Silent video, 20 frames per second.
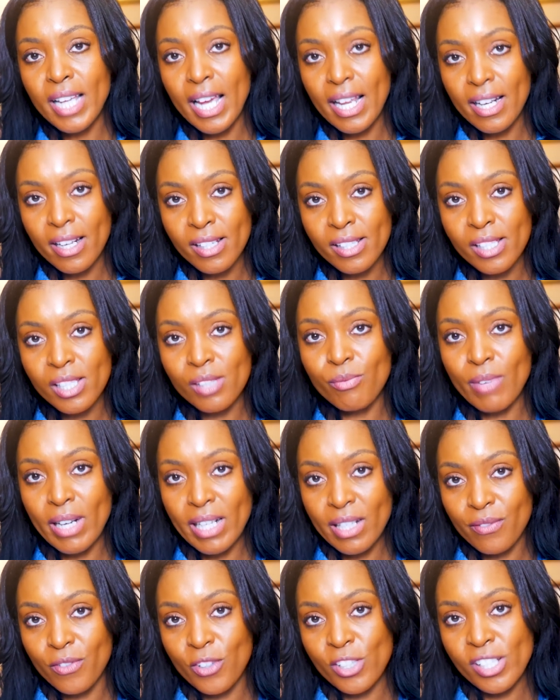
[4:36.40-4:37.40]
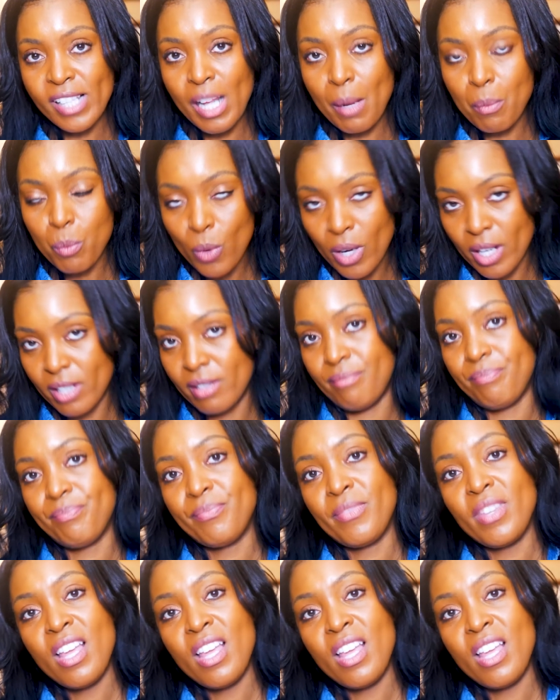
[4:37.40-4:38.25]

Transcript: get us ready for step one.